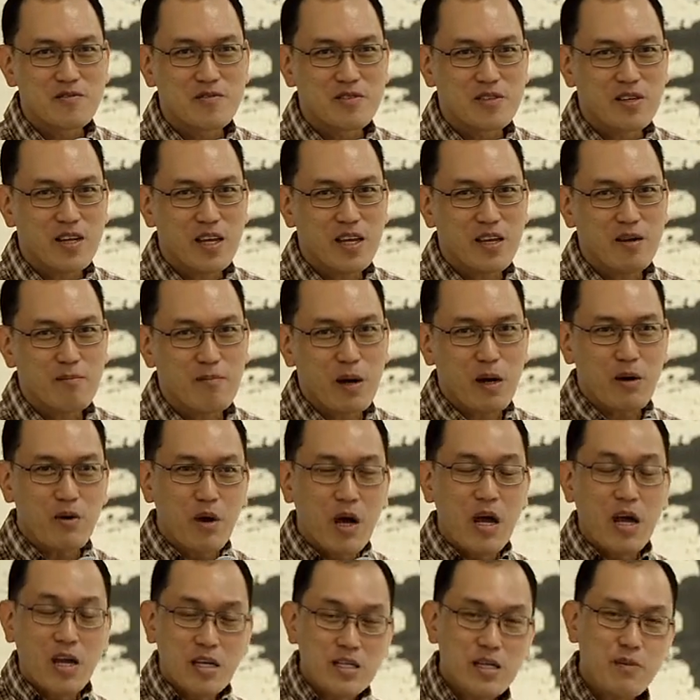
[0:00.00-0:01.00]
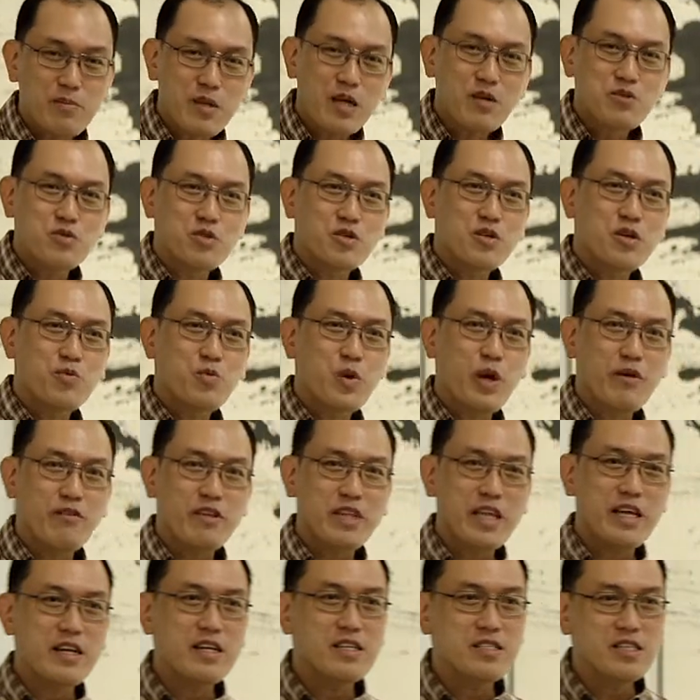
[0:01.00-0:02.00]
Okay, but sometimes we have a
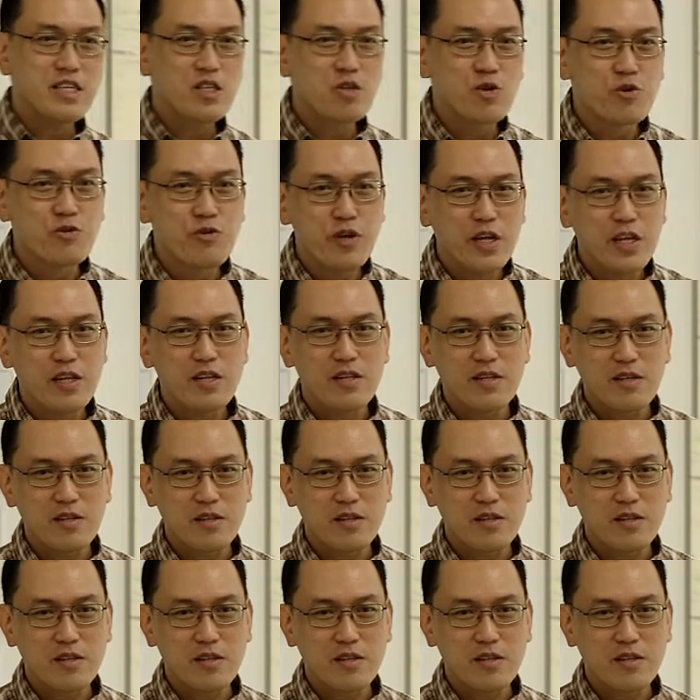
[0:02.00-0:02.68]
tendency to read